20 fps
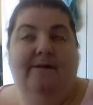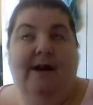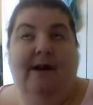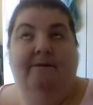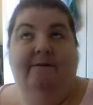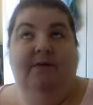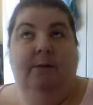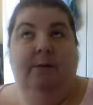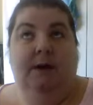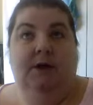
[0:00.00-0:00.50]

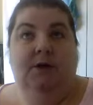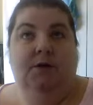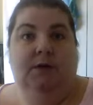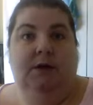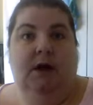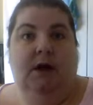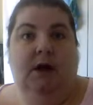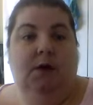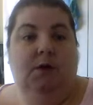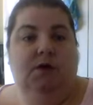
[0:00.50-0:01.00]
got every window in
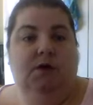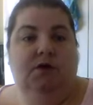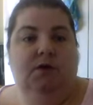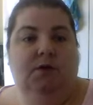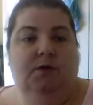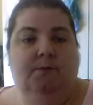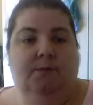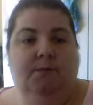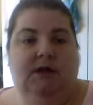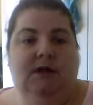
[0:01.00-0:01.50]
the house
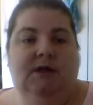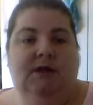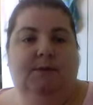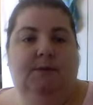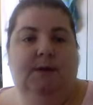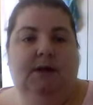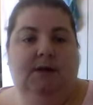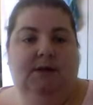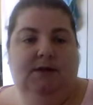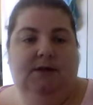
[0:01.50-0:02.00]
open because the
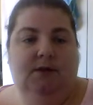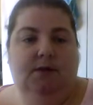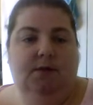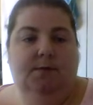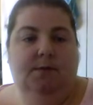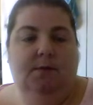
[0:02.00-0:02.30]
rain's